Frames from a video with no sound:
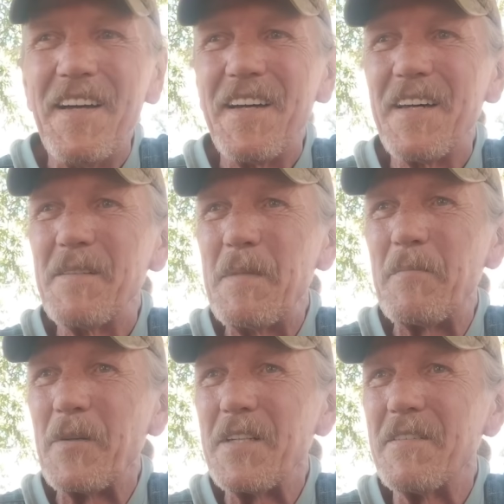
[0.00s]
it'll be
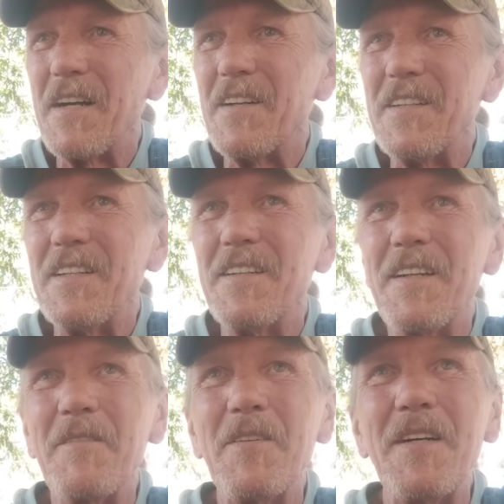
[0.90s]
pretty around here and
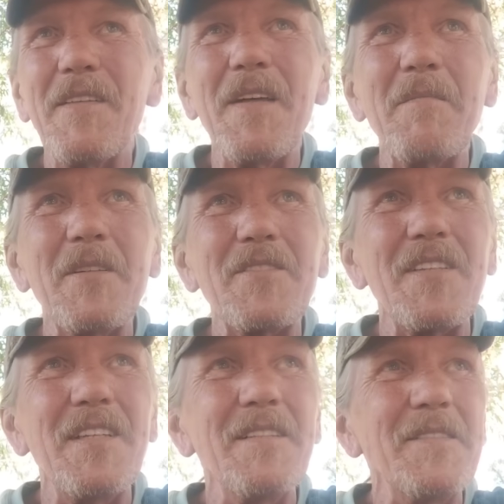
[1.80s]
I won't have that much to
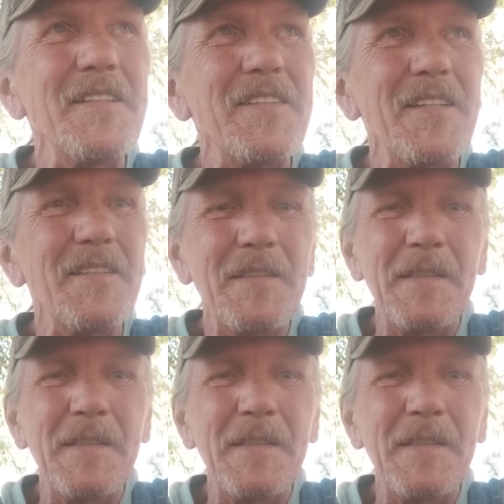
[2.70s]
deal with, you know.